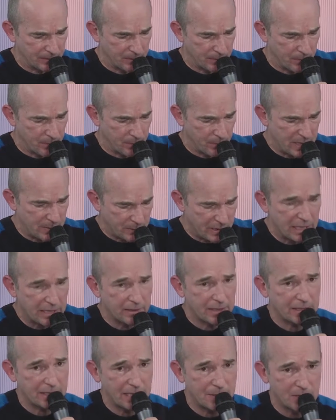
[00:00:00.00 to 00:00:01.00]
being at
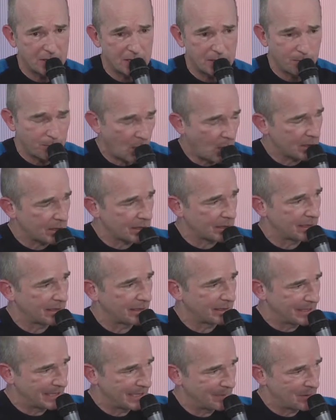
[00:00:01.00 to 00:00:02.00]
the same spot at the
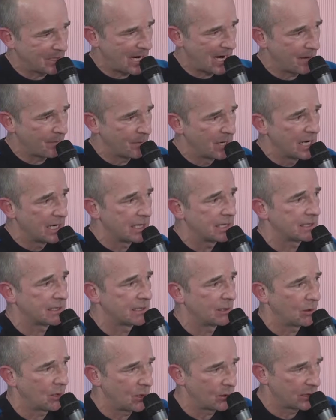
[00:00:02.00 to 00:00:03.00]
same time is
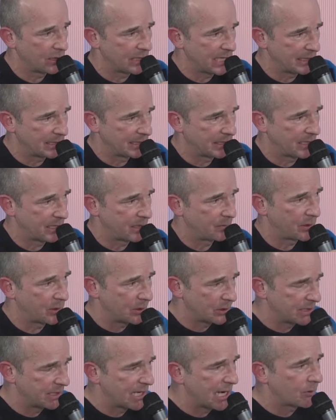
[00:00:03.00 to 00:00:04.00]
no longer necessary
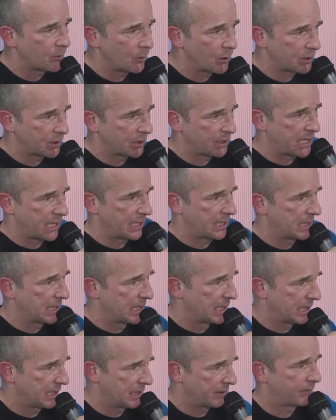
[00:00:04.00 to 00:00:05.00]
because networks can
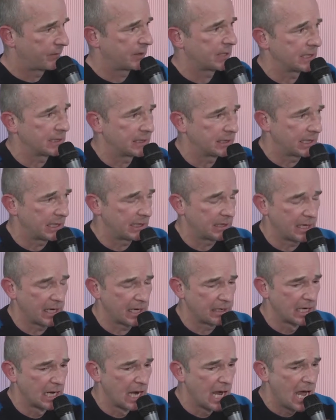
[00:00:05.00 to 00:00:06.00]
facilitate
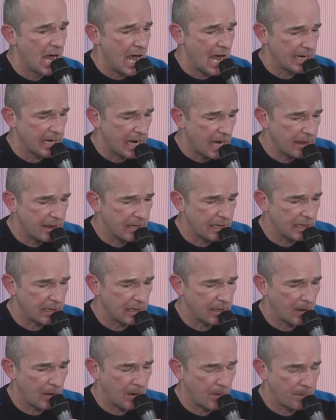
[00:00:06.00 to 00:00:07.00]
that. And I
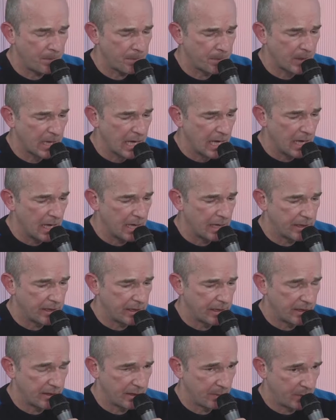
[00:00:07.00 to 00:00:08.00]
think
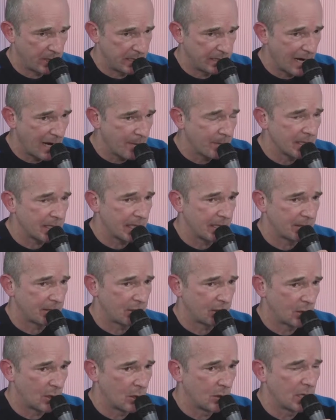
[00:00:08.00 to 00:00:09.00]
the pandemic has
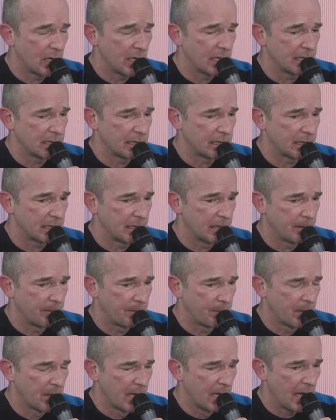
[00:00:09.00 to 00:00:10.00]
shown us
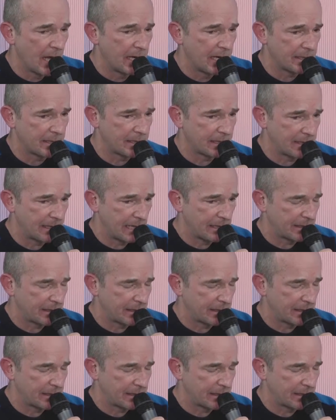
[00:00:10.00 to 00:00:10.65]
and has like